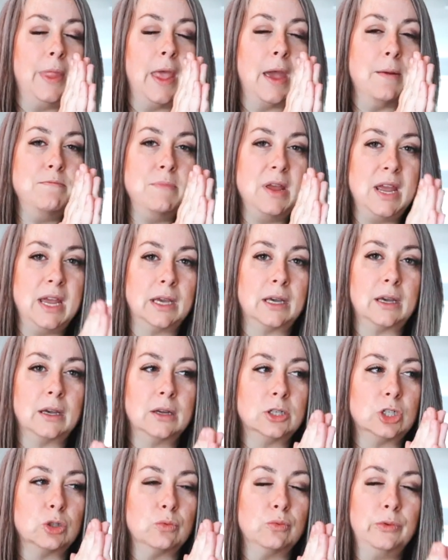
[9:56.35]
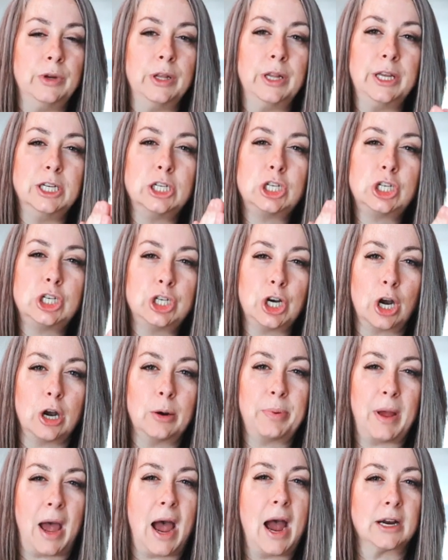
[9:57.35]
and make really
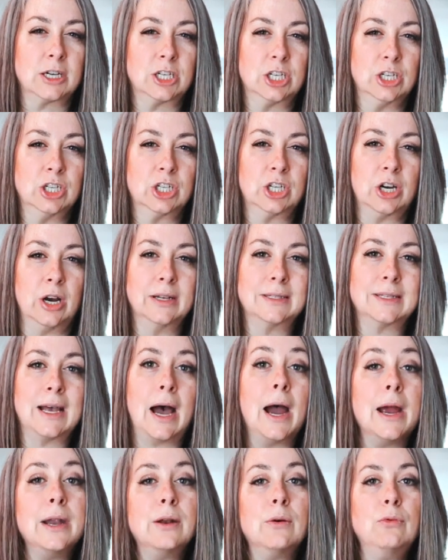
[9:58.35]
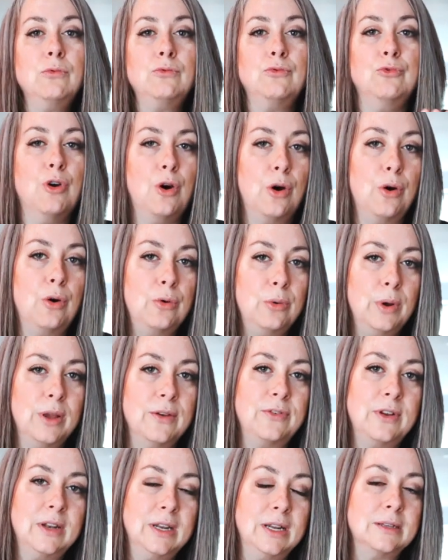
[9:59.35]
sharp action shots. I don't know
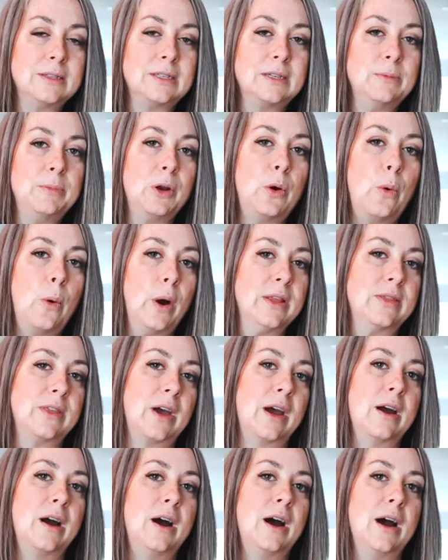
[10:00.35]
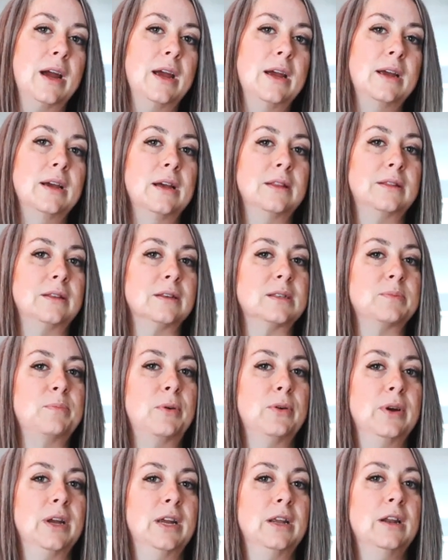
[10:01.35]
if it needs to be quite that high at this
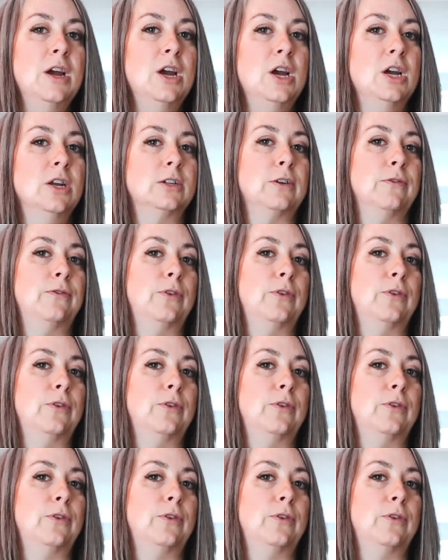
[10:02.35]
point to